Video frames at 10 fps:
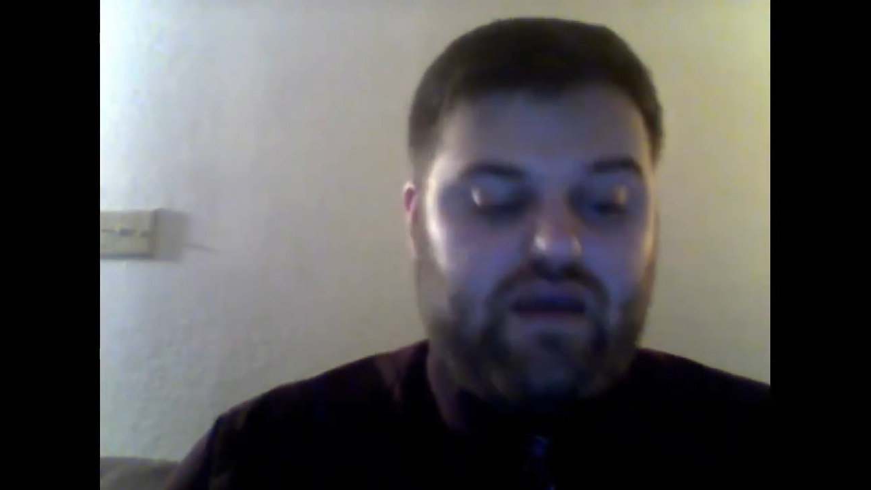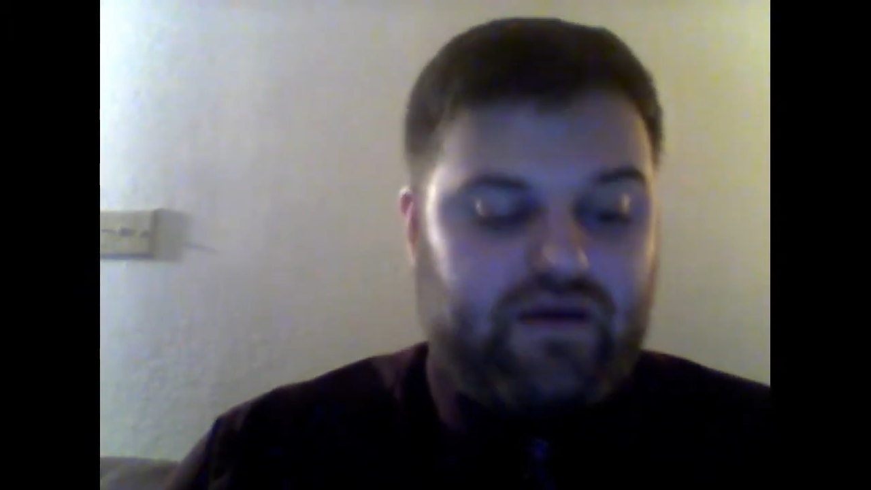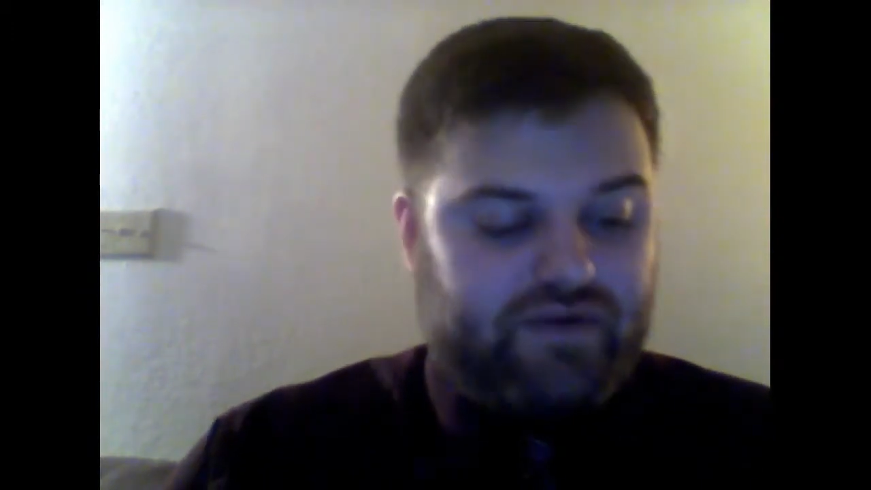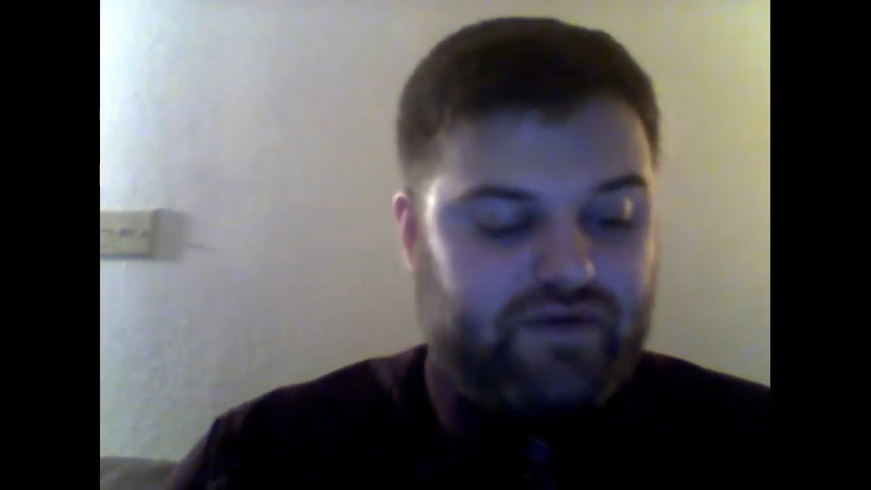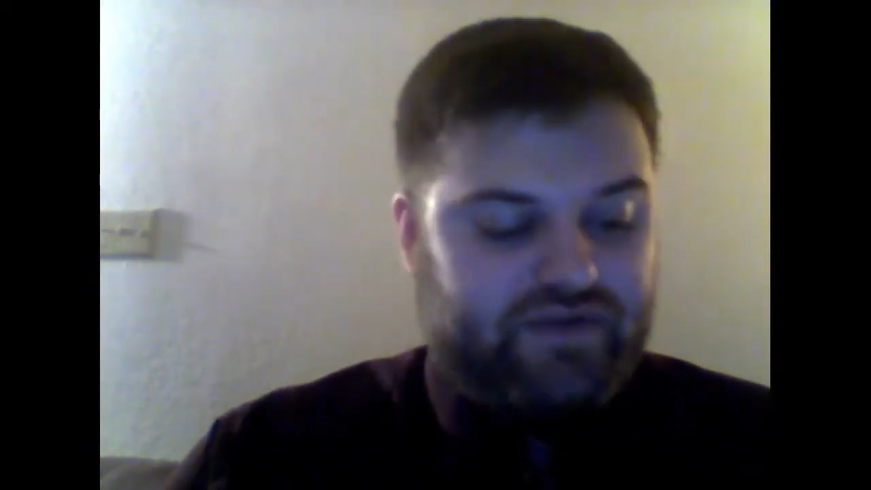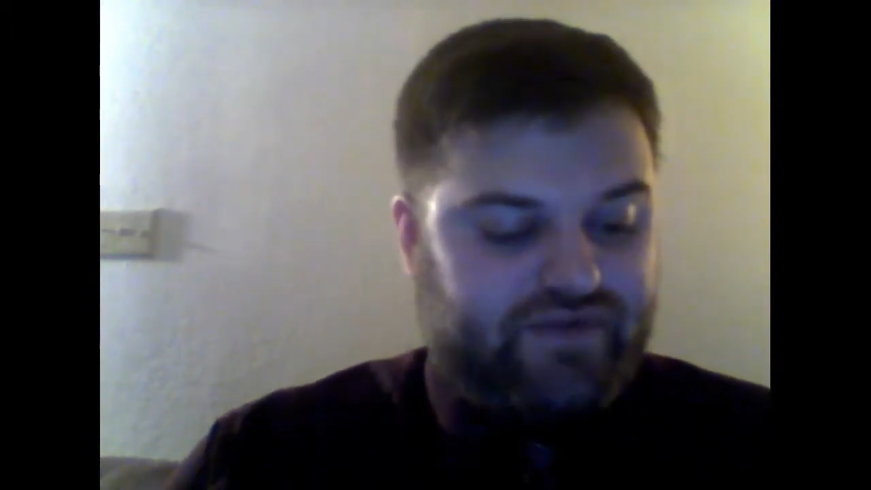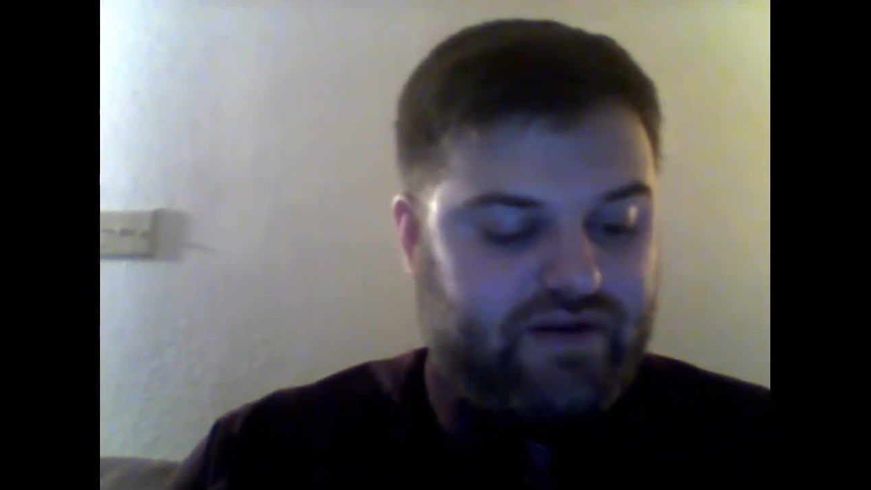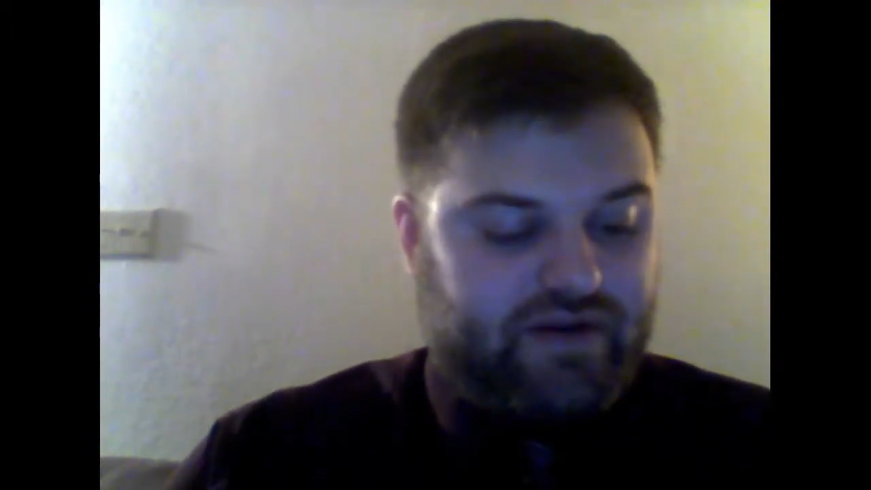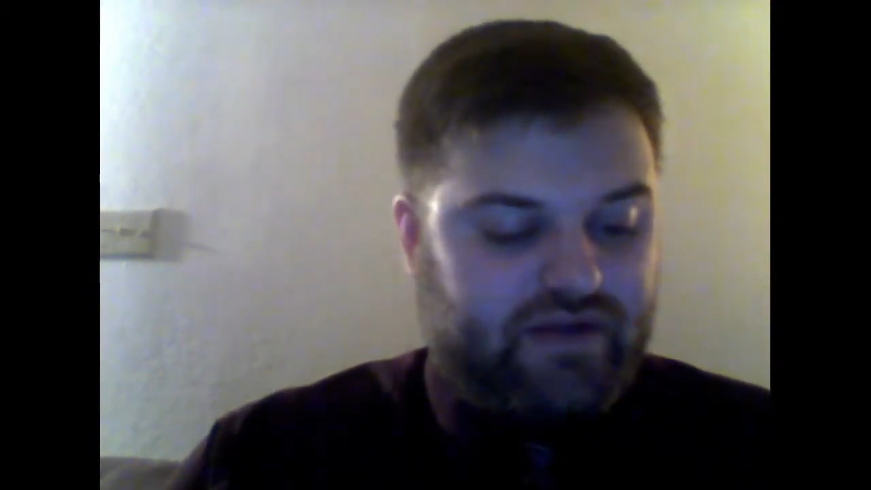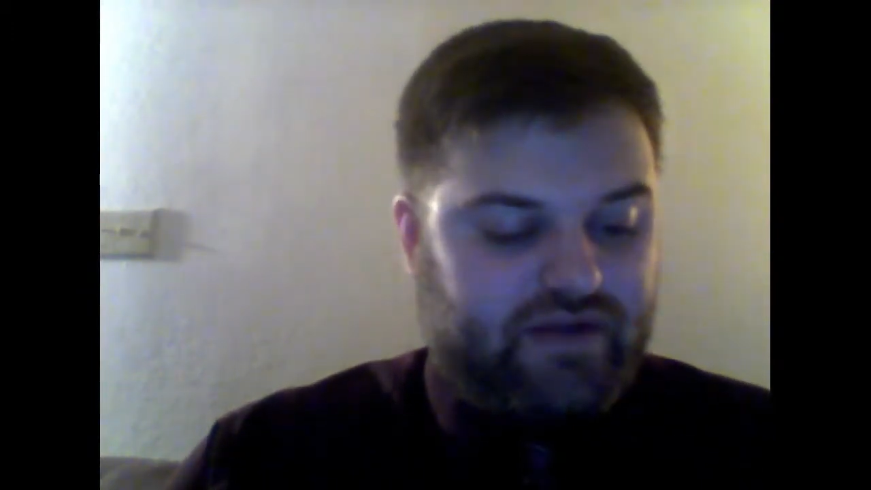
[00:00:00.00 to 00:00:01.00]
of Wells
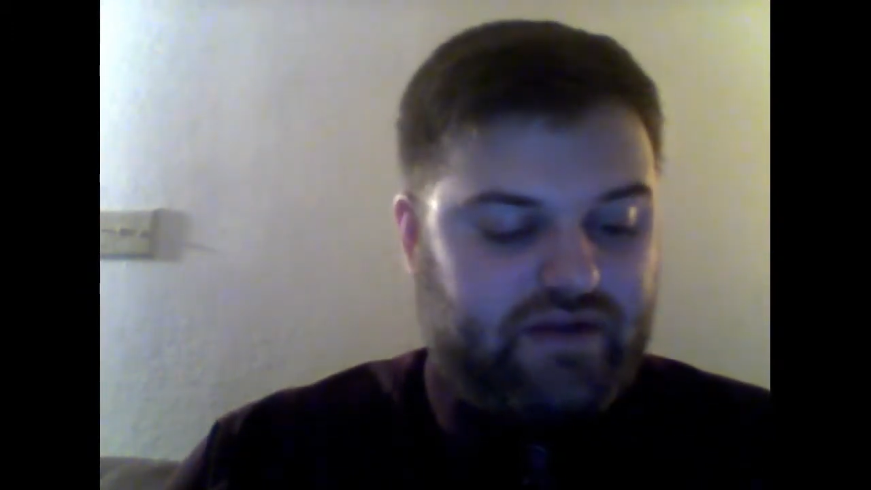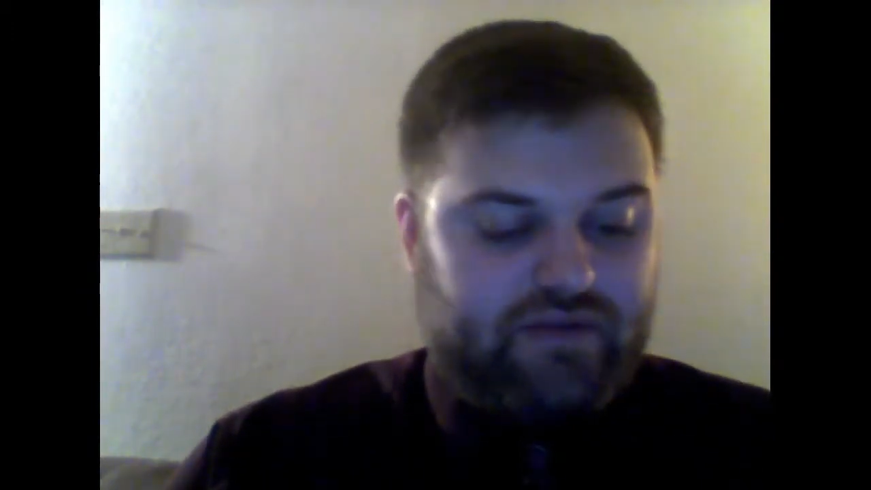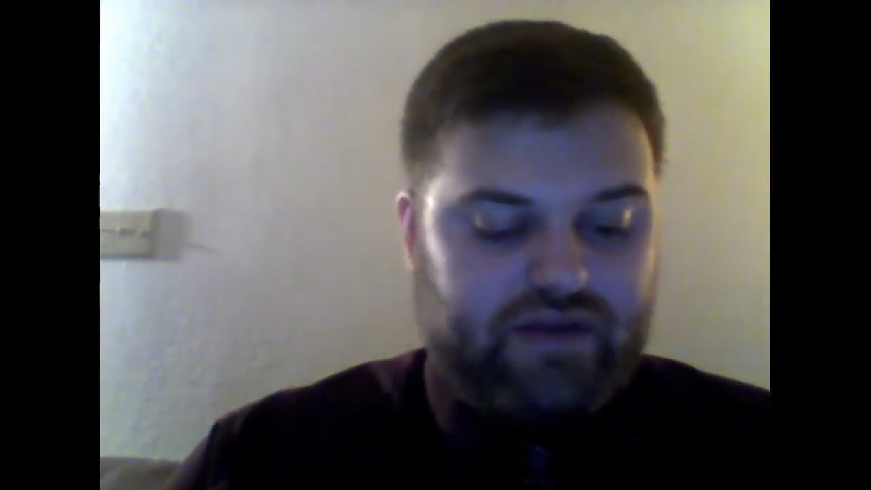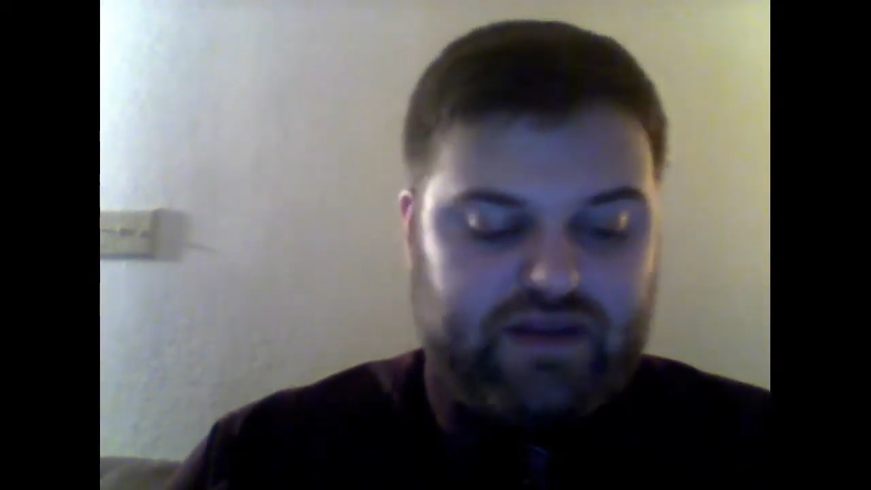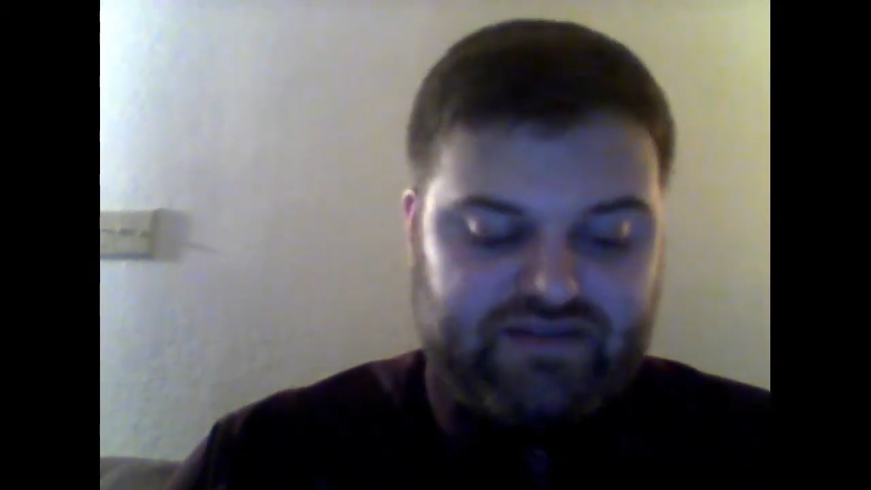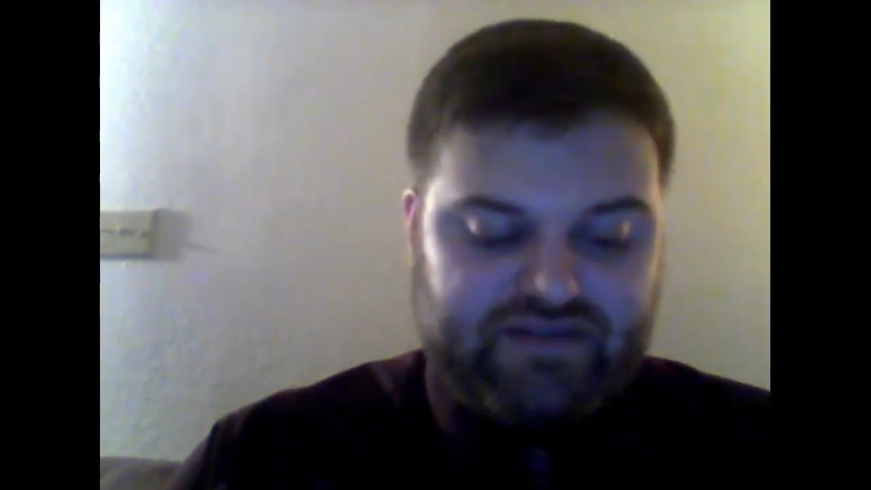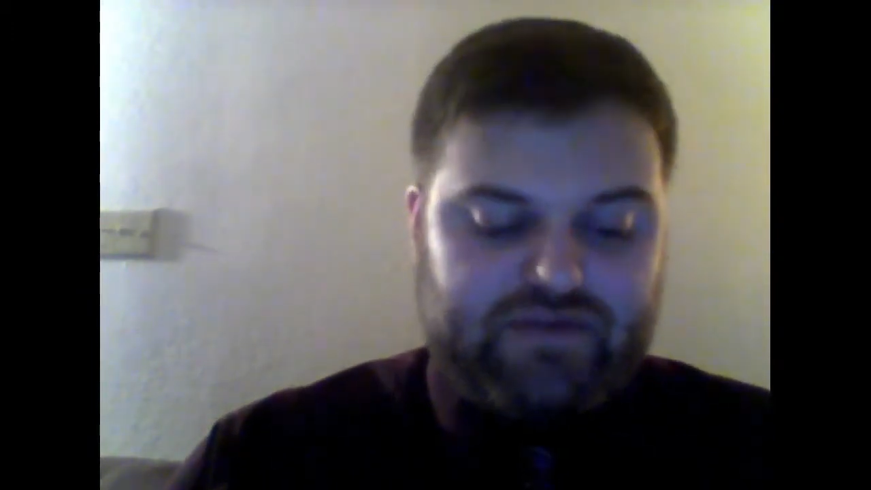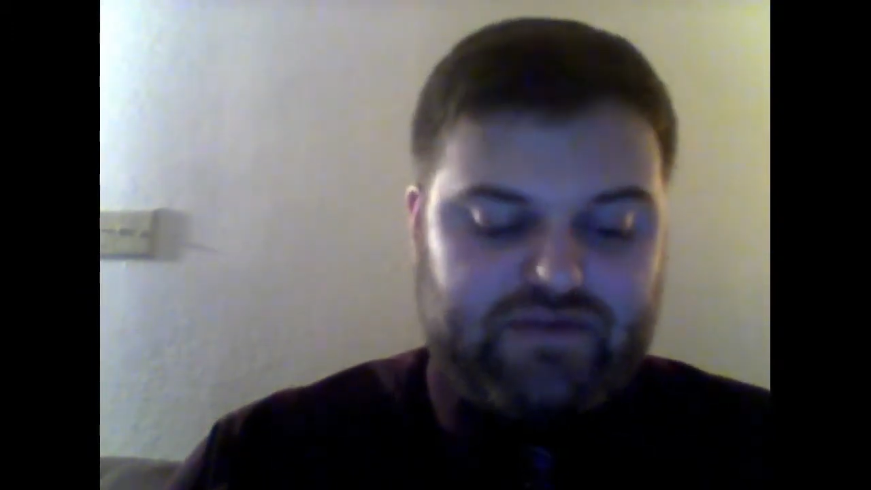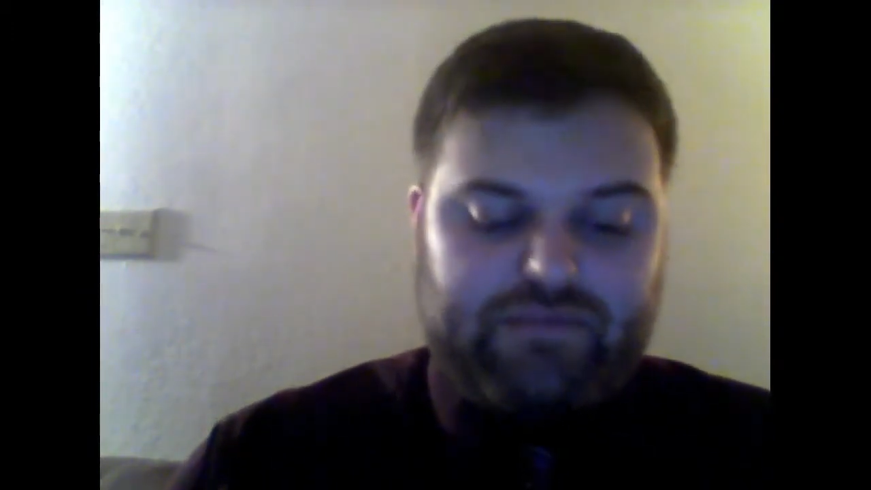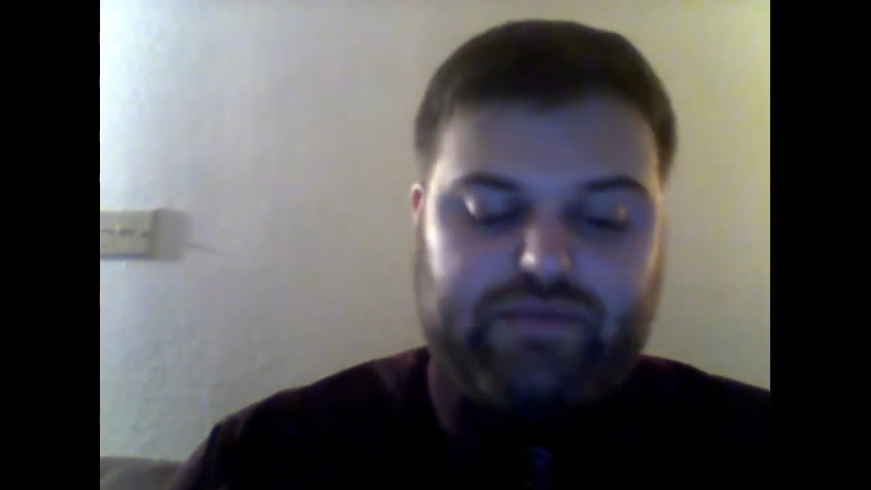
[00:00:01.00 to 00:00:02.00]
Fargo, including
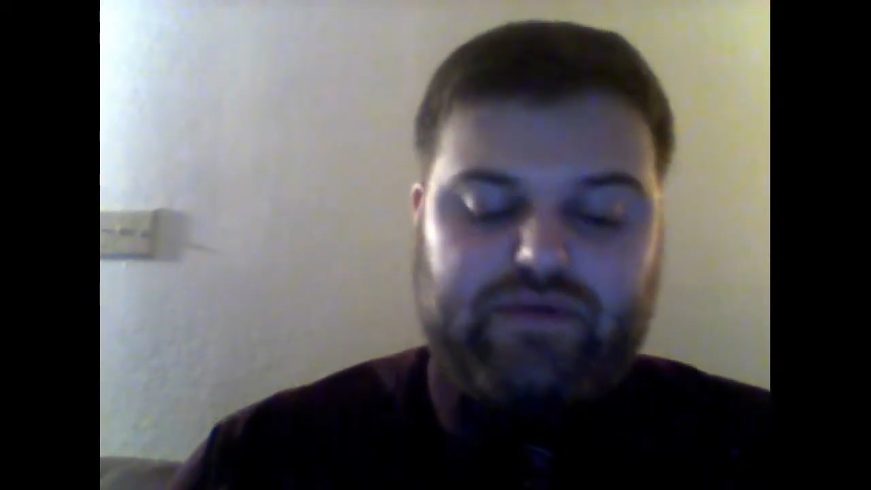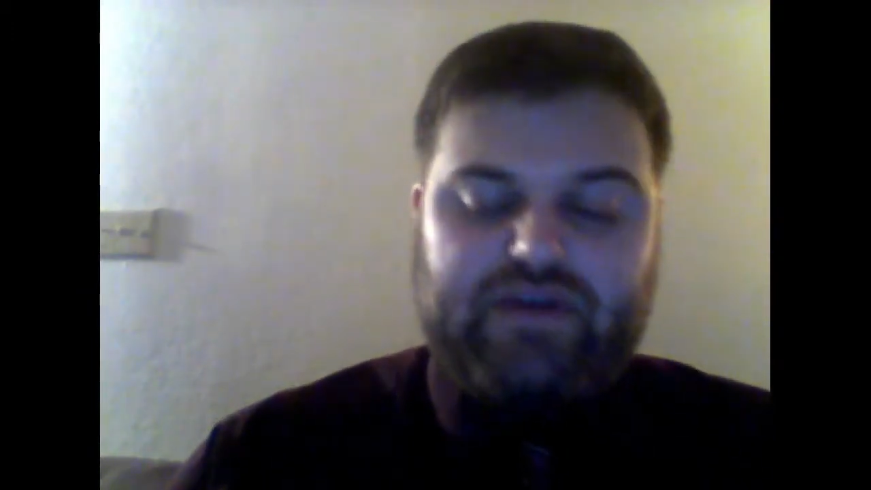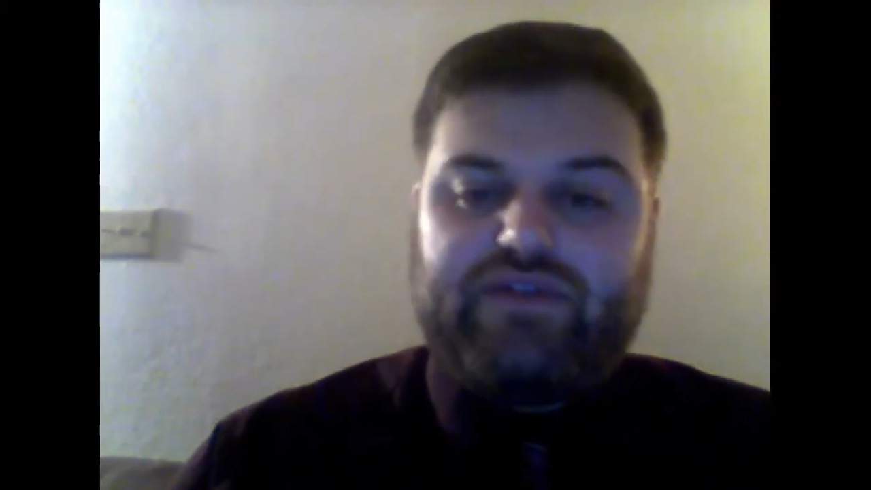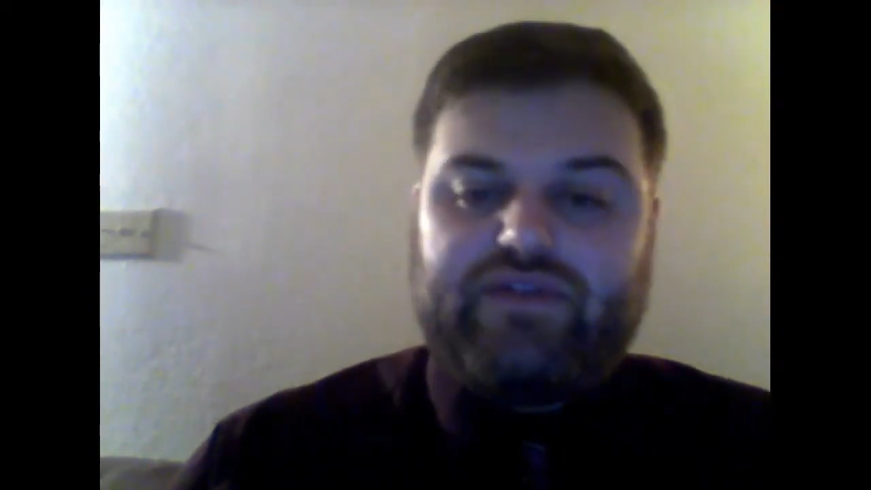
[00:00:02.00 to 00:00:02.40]
customers, employees,